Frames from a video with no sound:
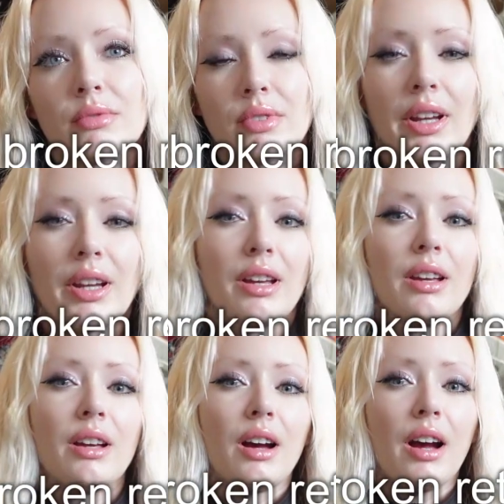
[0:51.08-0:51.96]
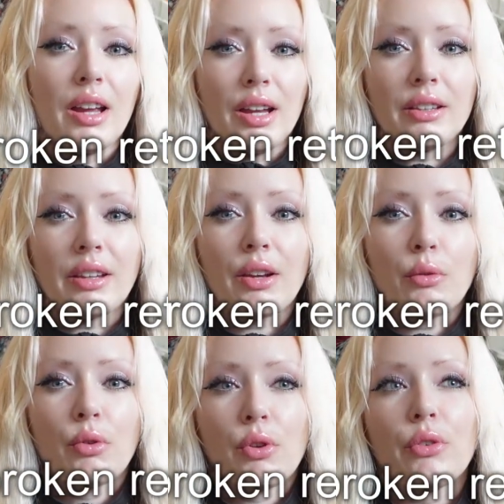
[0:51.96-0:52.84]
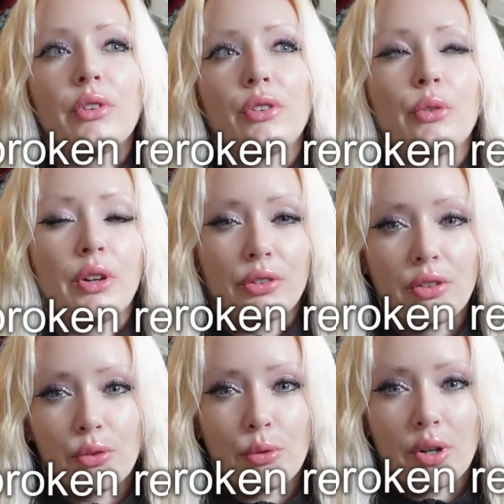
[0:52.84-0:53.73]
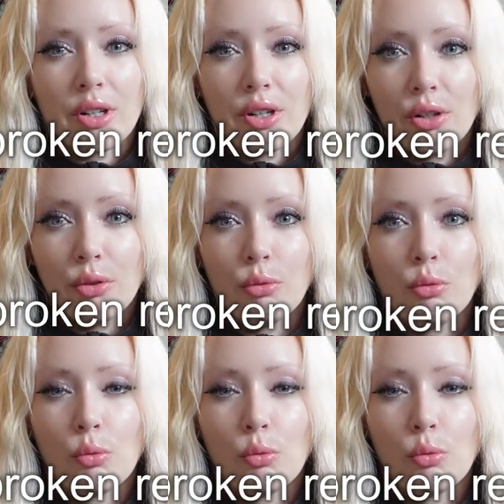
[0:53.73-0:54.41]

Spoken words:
Like, it's like one of those situations where you